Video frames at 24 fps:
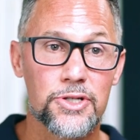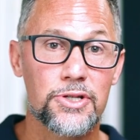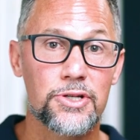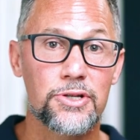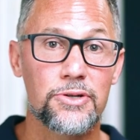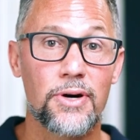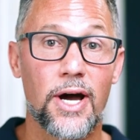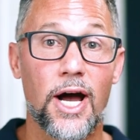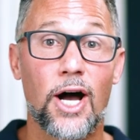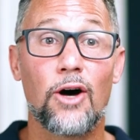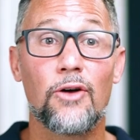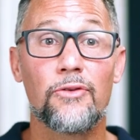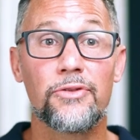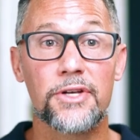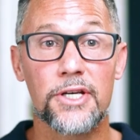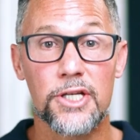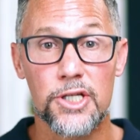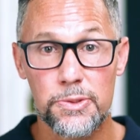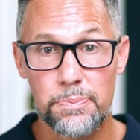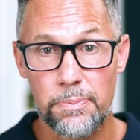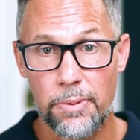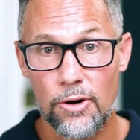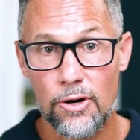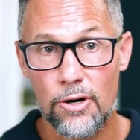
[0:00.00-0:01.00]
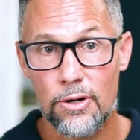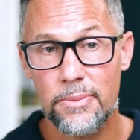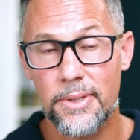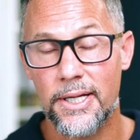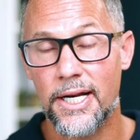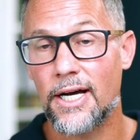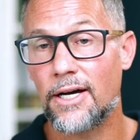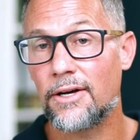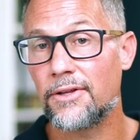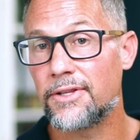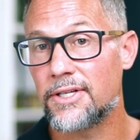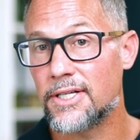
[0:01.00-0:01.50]
to healthy sperm and
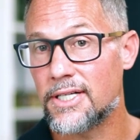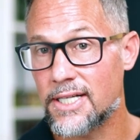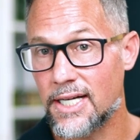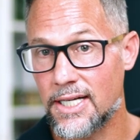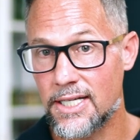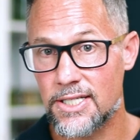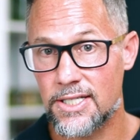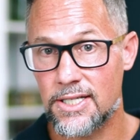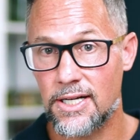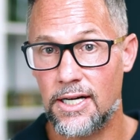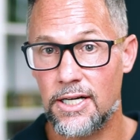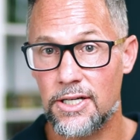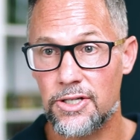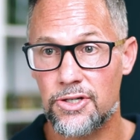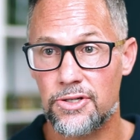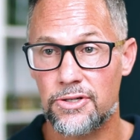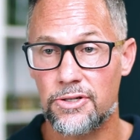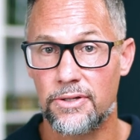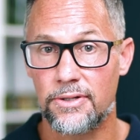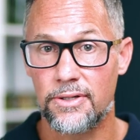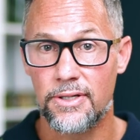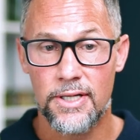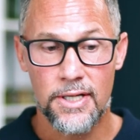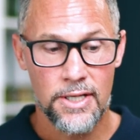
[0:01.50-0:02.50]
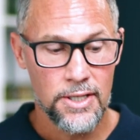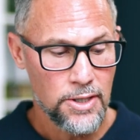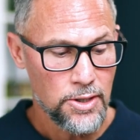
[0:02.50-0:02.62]
healthy testosterone.